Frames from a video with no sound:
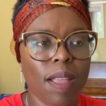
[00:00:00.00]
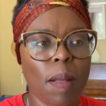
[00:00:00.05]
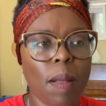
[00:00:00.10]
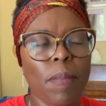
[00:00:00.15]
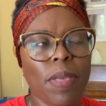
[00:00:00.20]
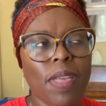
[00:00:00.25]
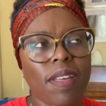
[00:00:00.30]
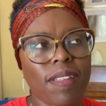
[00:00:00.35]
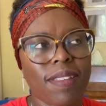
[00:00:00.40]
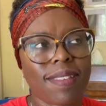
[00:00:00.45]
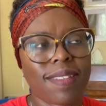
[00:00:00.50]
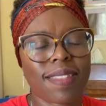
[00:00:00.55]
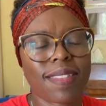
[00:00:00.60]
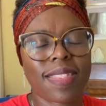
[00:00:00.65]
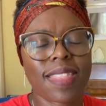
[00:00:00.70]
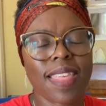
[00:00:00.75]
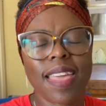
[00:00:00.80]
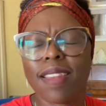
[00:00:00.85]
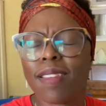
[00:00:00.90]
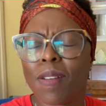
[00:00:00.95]
because
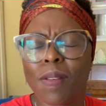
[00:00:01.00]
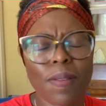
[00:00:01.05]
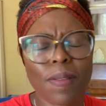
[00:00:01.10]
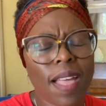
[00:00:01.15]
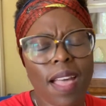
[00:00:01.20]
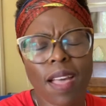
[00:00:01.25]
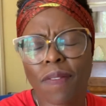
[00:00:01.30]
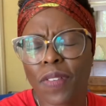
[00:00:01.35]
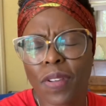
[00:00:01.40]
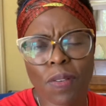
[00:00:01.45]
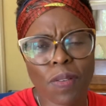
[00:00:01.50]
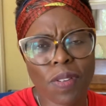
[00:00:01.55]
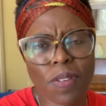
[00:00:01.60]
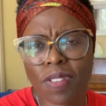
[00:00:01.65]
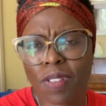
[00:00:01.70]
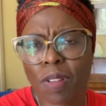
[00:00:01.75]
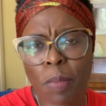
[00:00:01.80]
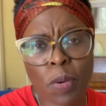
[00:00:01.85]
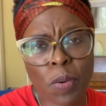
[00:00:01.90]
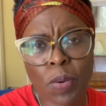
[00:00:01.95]
they don't have a
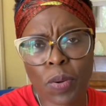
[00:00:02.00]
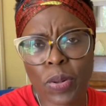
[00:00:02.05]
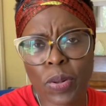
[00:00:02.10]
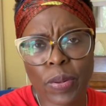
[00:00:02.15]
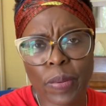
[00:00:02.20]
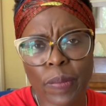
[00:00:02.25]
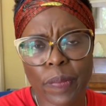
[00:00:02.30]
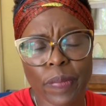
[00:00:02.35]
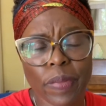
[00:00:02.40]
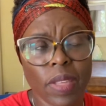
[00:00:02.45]
crystal ball.